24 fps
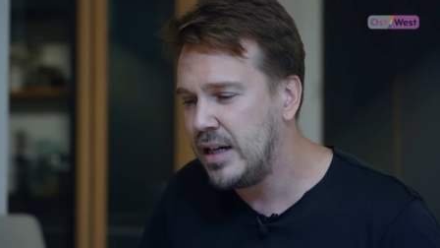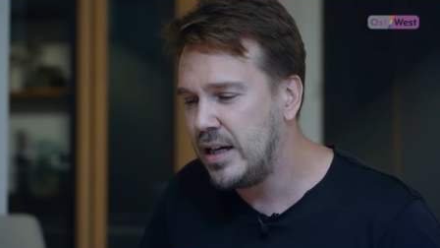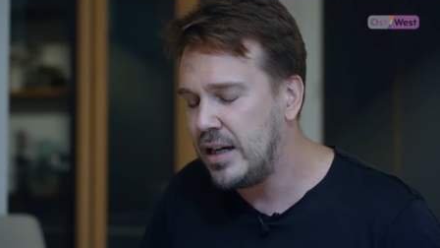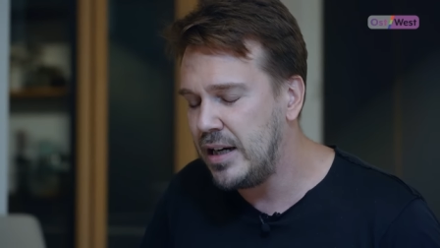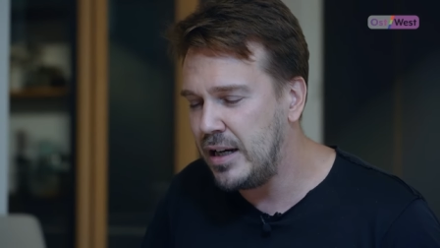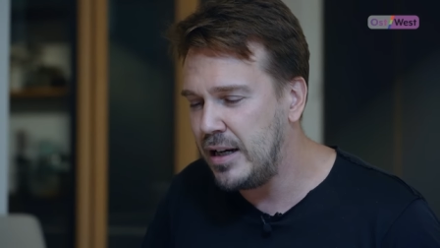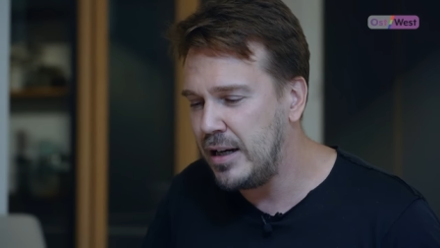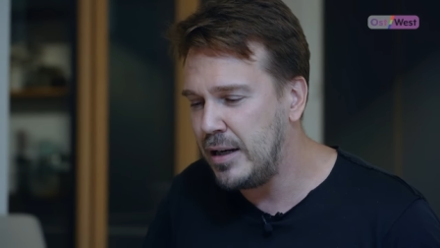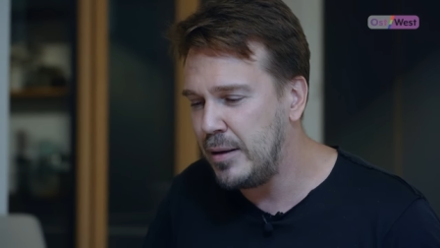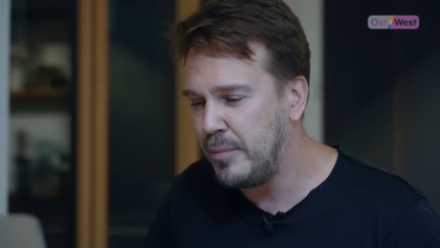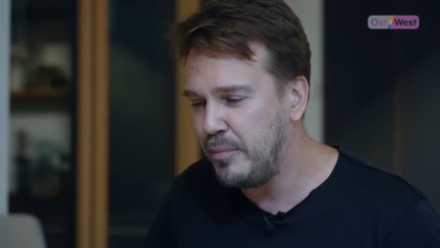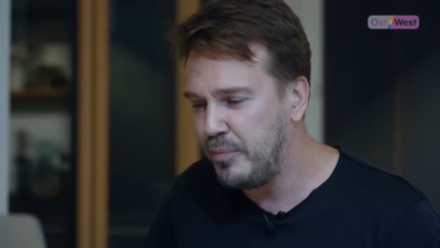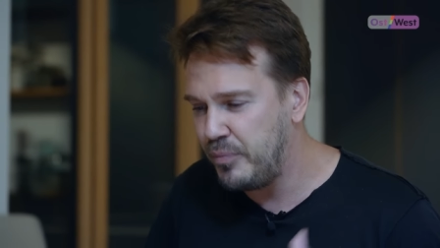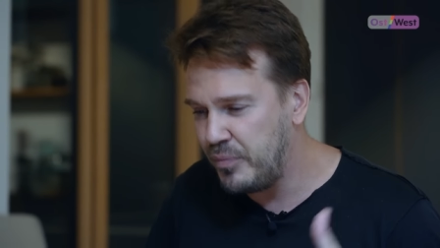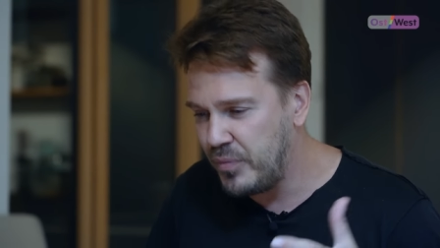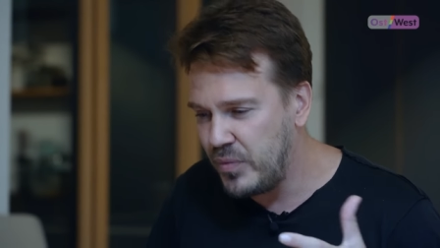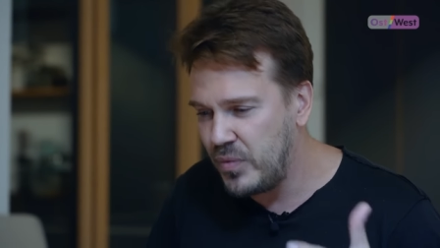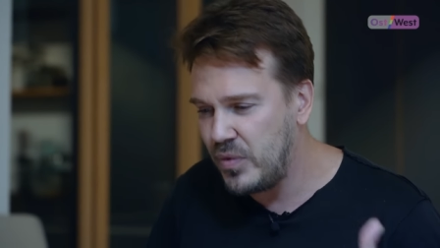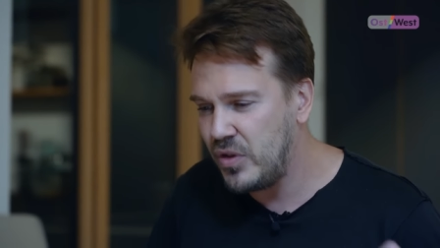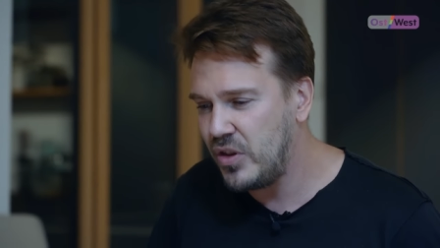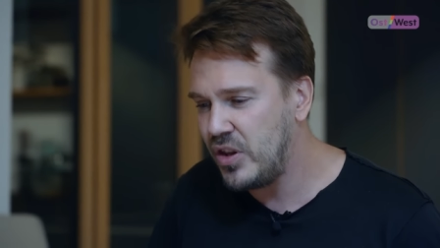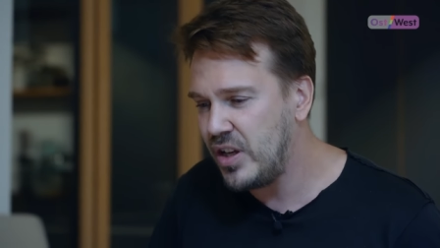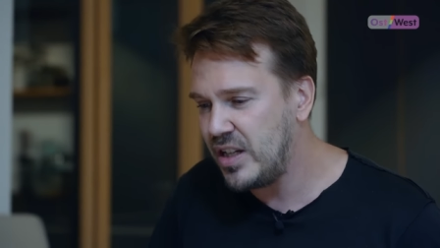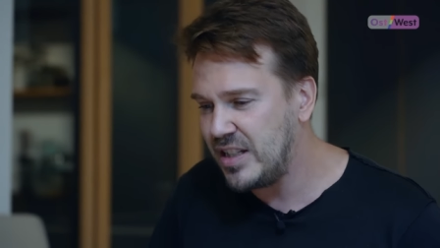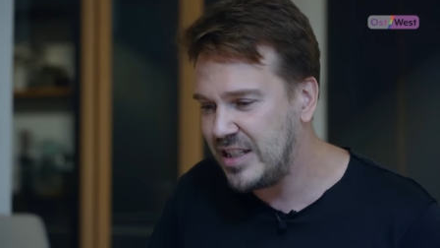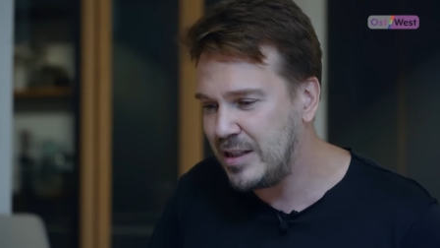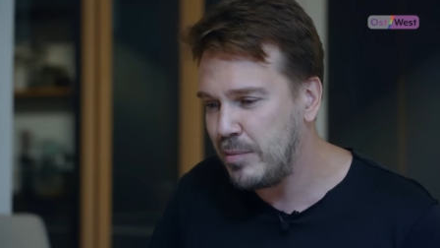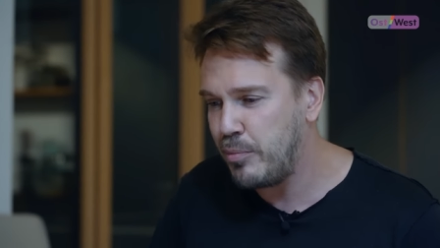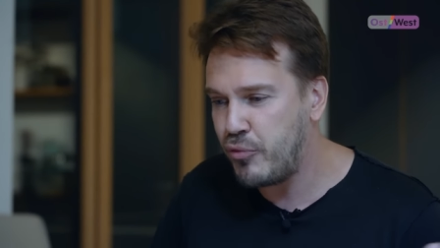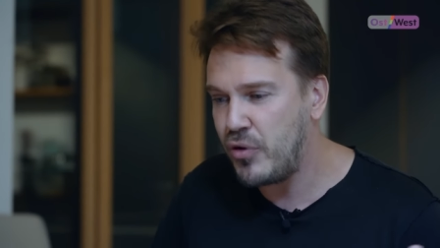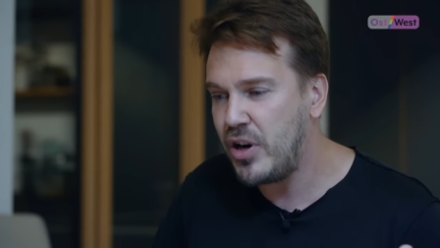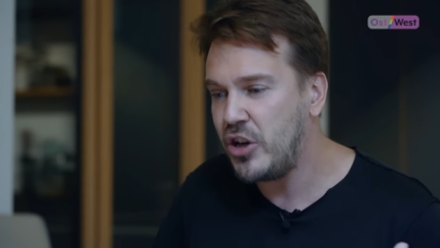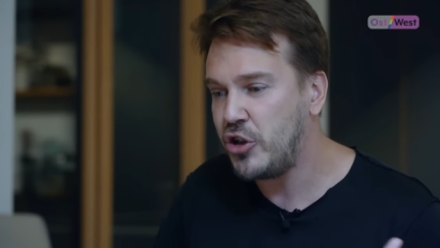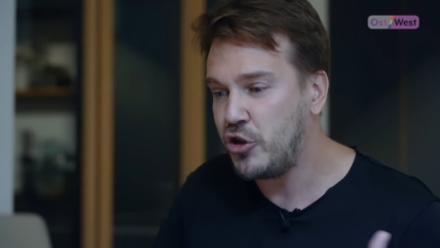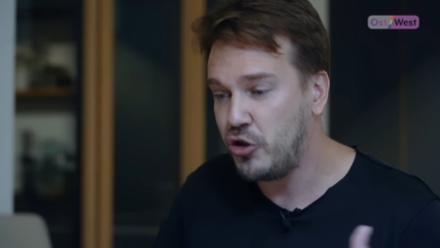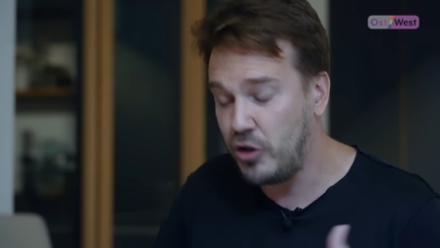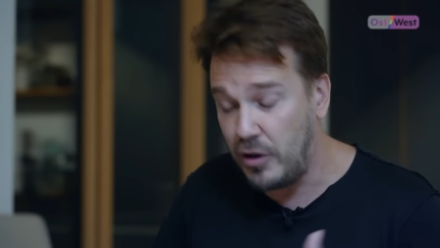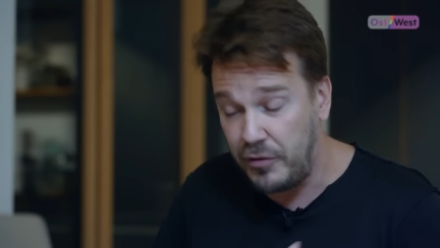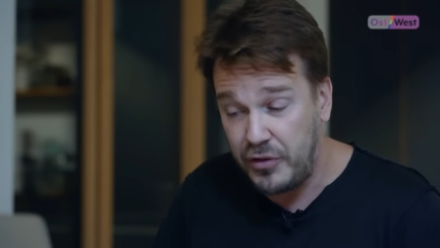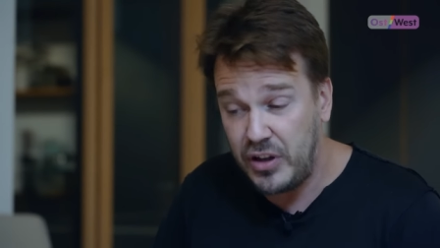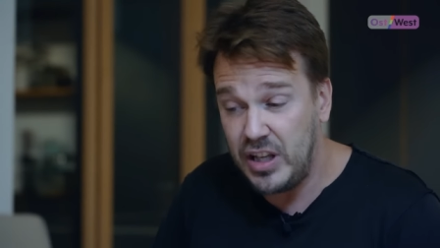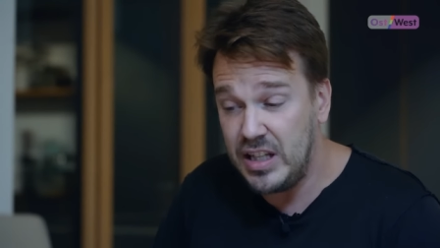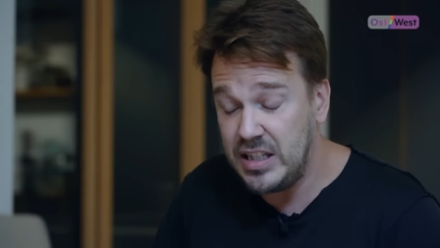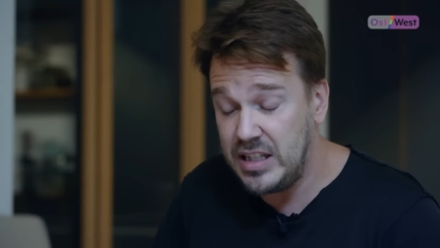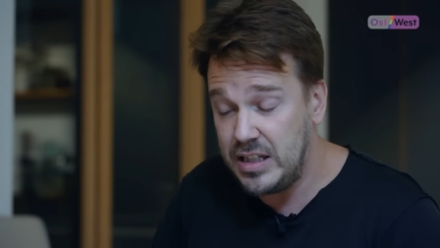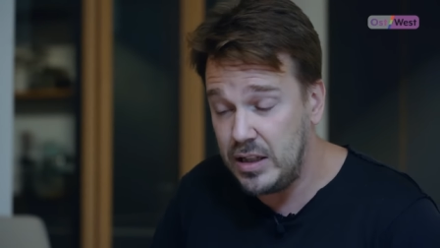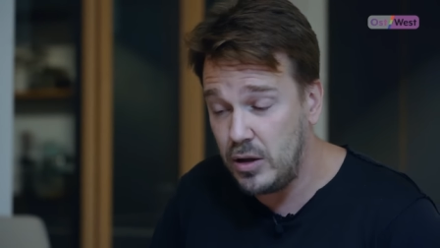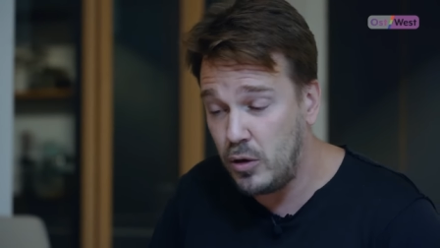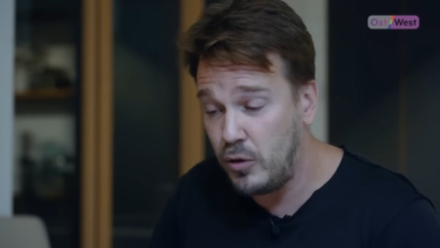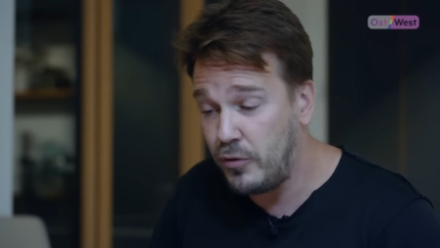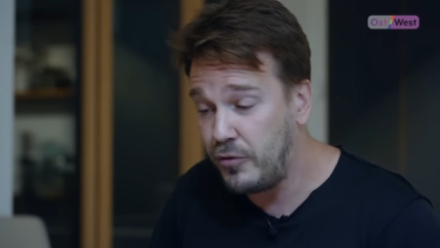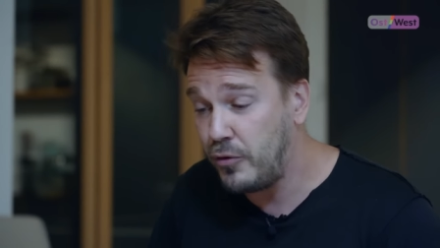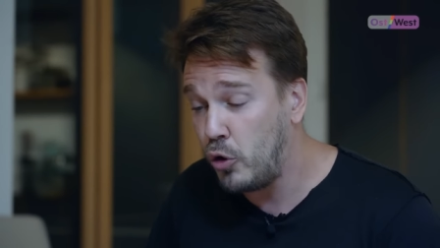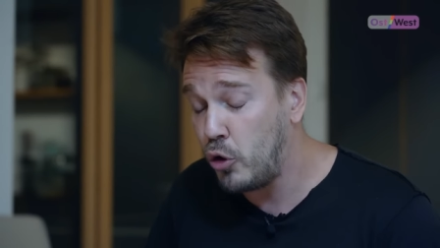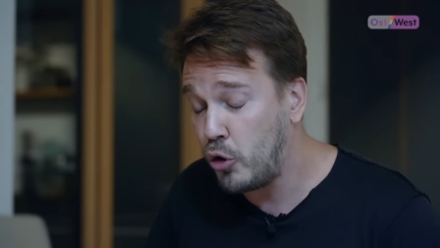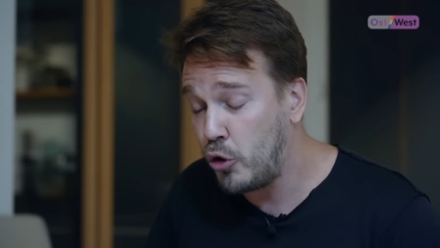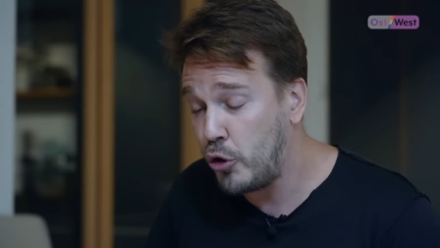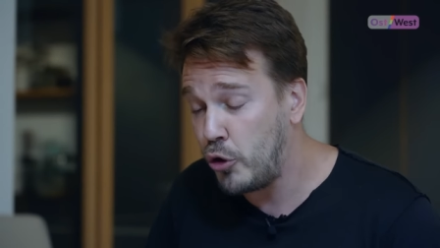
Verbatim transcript: um, the suppression of his of, or